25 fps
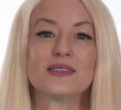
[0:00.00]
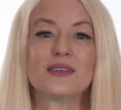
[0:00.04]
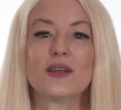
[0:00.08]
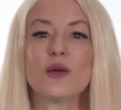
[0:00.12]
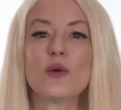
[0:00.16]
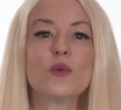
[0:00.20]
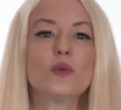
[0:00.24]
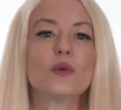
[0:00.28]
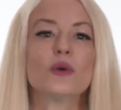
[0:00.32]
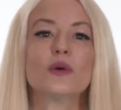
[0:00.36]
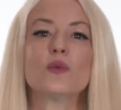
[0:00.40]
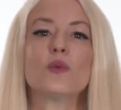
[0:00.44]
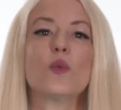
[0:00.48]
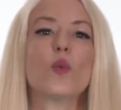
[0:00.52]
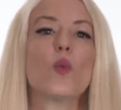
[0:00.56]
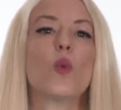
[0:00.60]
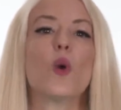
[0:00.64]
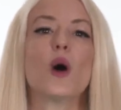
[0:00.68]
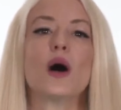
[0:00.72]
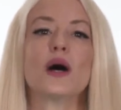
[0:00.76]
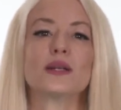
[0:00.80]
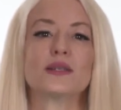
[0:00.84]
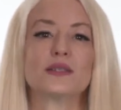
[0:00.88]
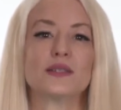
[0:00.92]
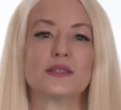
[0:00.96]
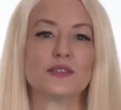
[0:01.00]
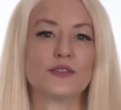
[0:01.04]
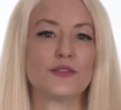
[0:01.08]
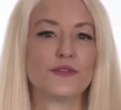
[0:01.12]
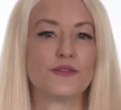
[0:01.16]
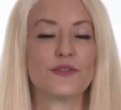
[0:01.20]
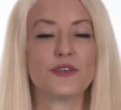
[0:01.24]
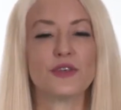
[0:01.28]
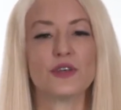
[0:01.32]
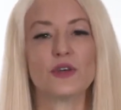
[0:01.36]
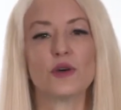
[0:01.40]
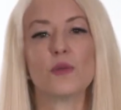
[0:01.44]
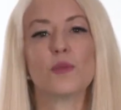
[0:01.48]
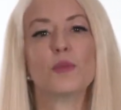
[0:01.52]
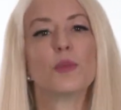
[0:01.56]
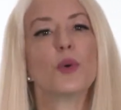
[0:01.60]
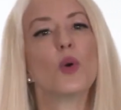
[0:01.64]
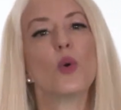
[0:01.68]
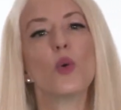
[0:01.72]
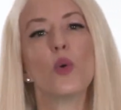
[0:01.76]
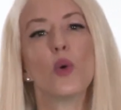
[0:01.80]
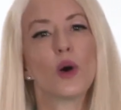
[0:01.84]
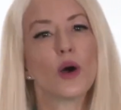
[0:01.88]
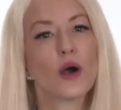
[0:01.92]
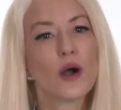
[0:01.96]
no one wanted to feel
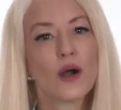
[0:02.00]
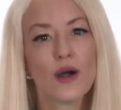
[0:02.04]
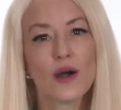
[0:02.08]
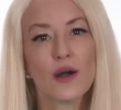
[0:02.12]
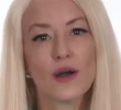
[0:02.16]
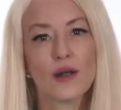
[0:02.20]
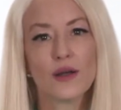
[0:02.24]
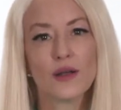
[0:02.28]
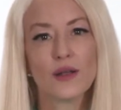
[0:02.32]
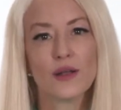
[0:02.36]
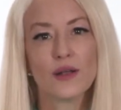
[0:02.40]
poor.